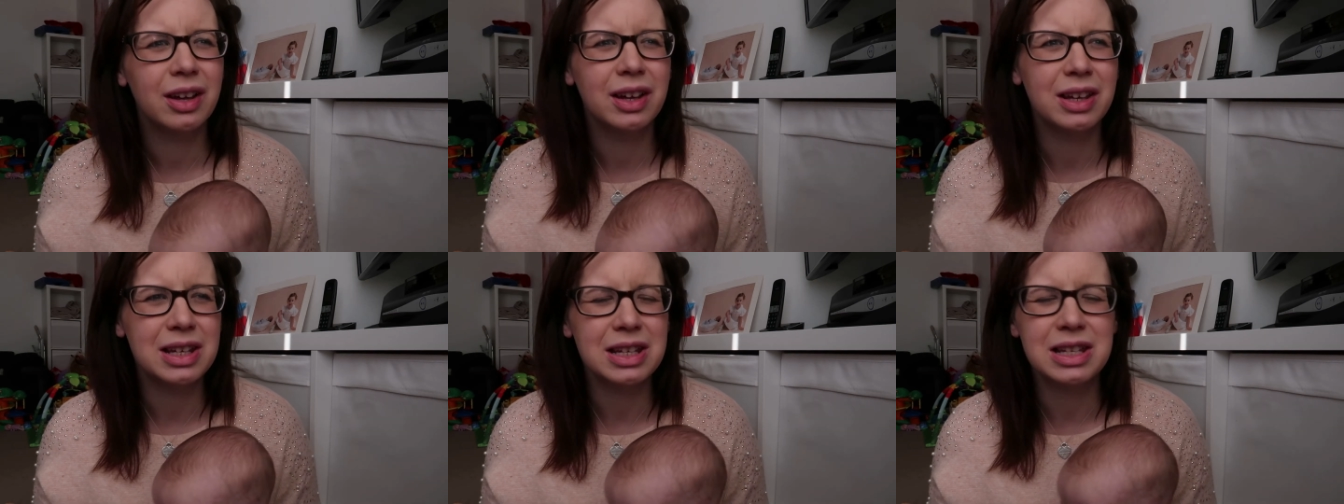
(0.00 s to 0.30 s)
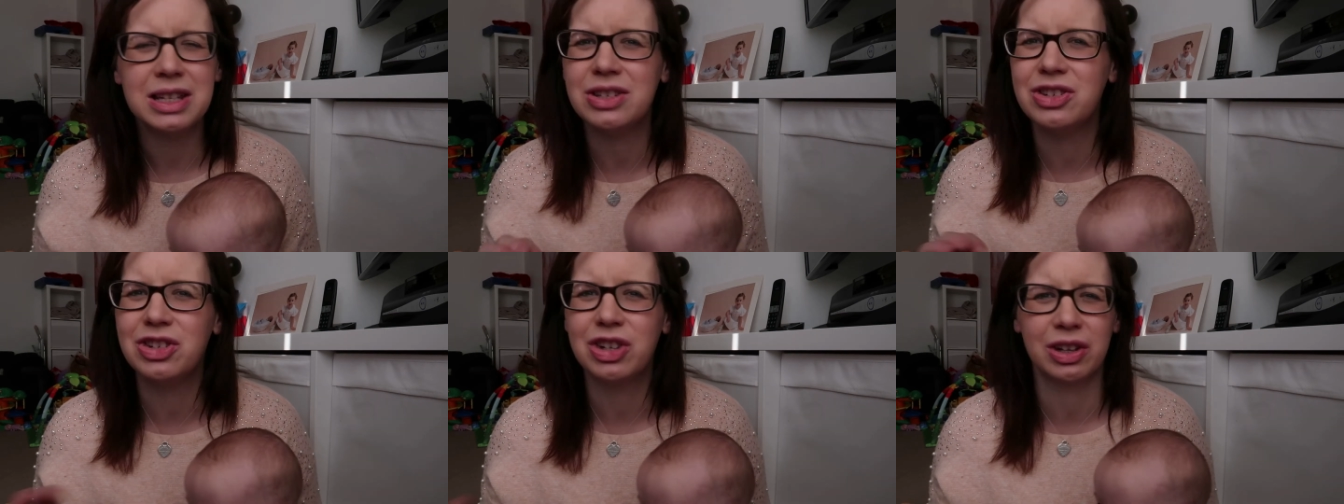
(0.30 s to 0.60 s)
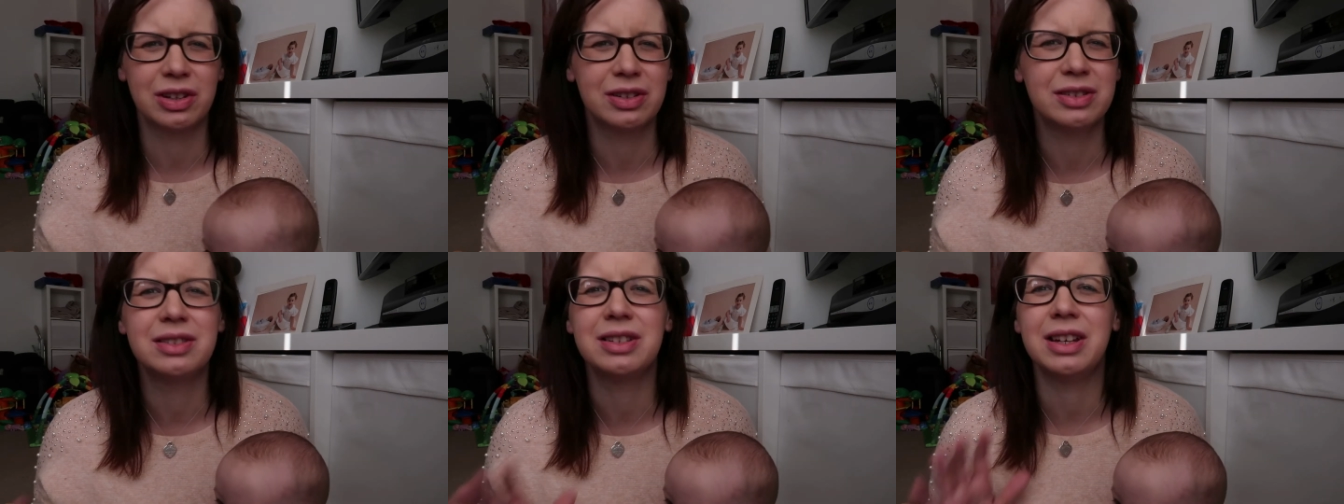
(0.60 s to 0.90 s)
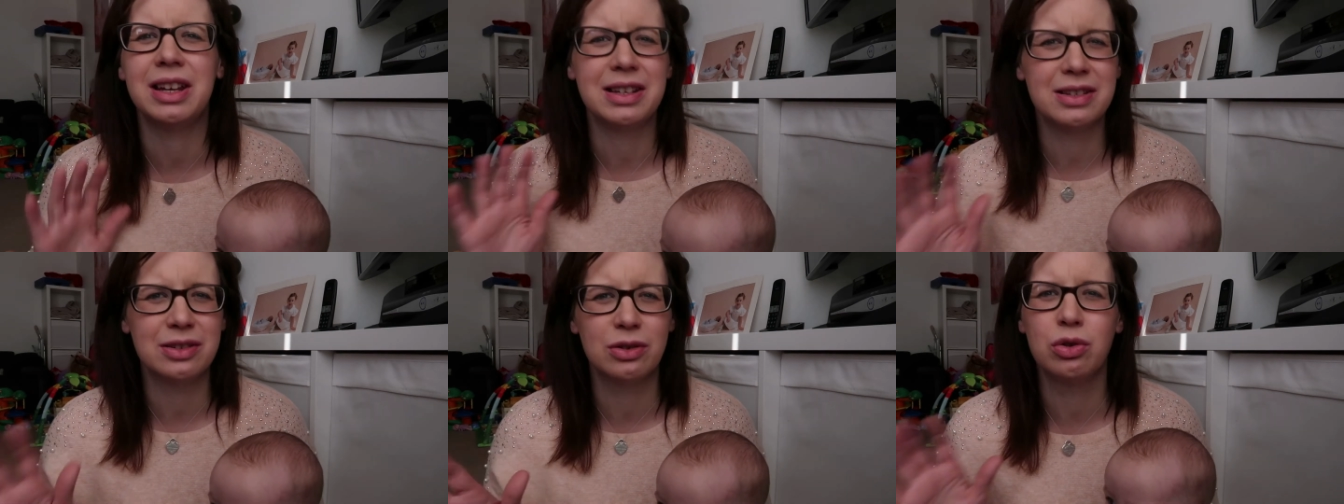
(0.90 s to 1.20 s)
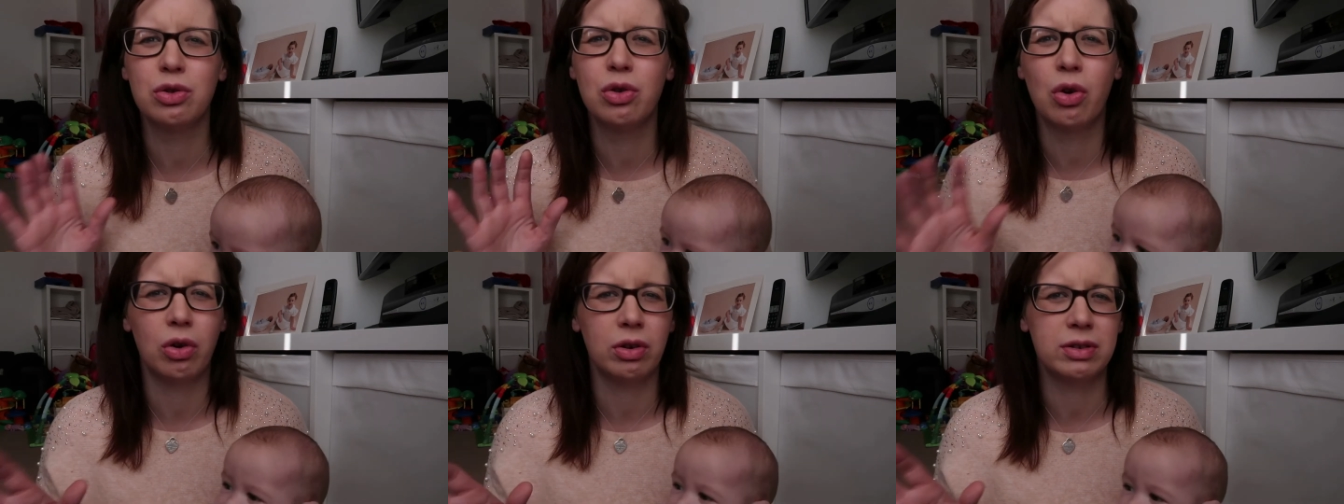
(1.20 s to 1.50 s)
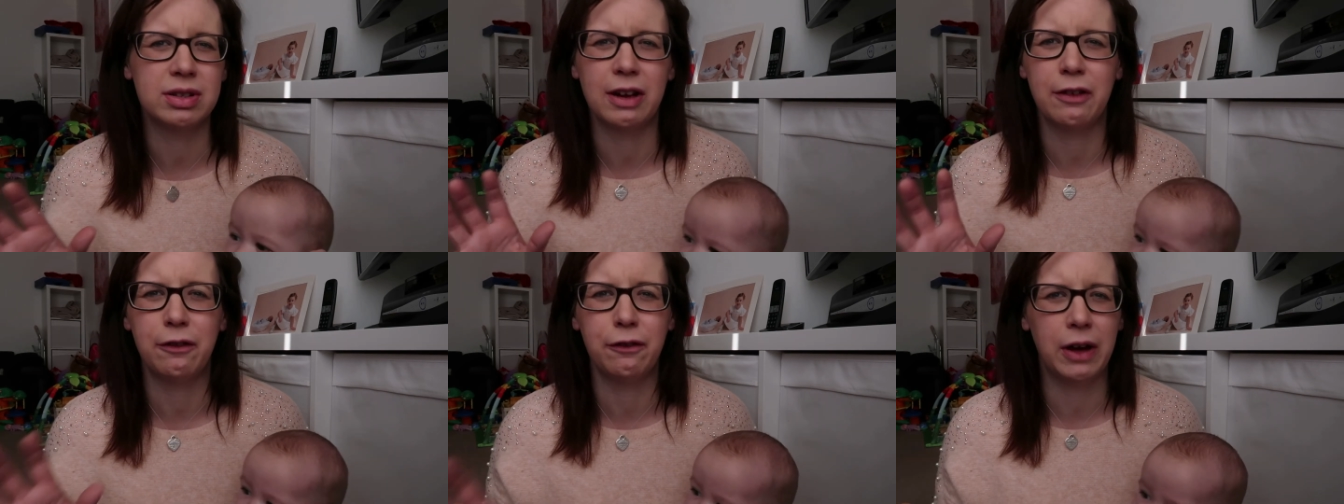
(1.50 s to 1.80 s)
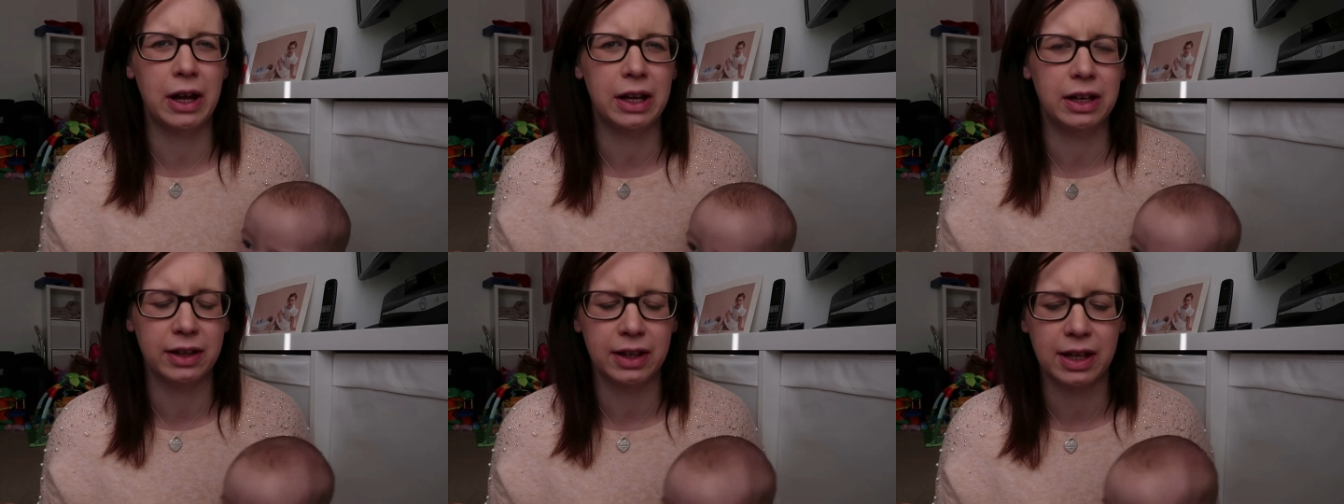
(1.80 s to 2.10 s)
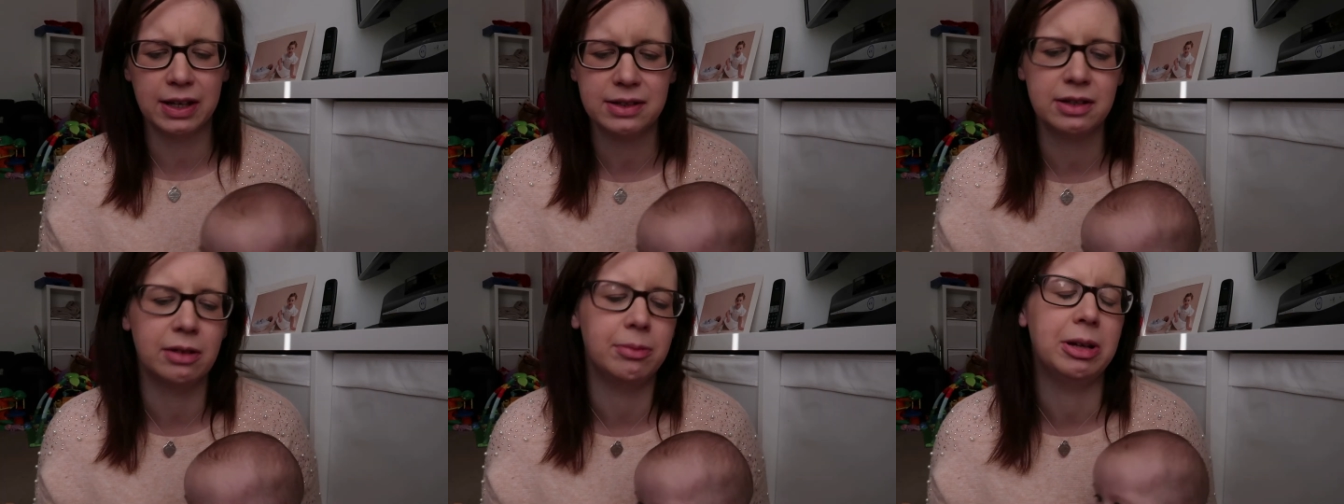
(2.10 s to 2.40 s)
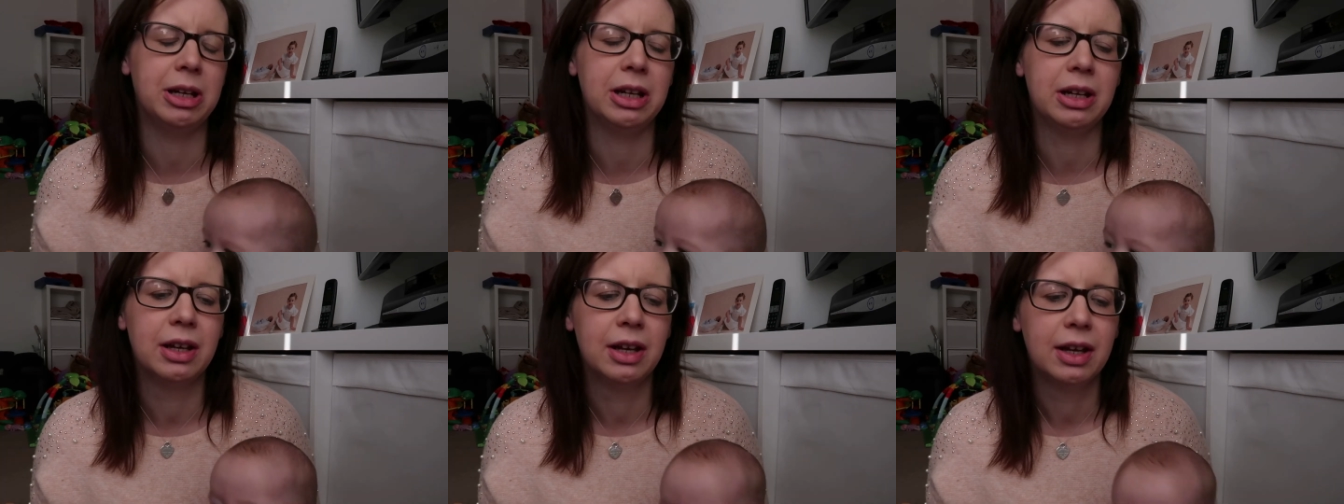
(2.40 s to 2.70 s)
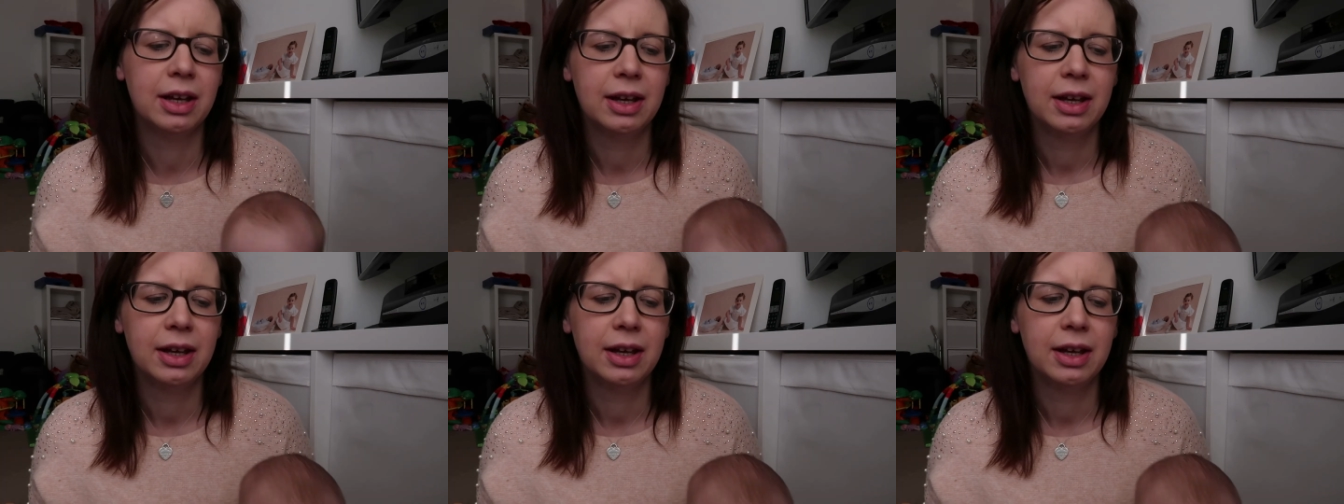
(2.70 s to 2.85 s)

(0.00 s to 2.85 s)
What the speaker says: he just is not a fan of that dummy.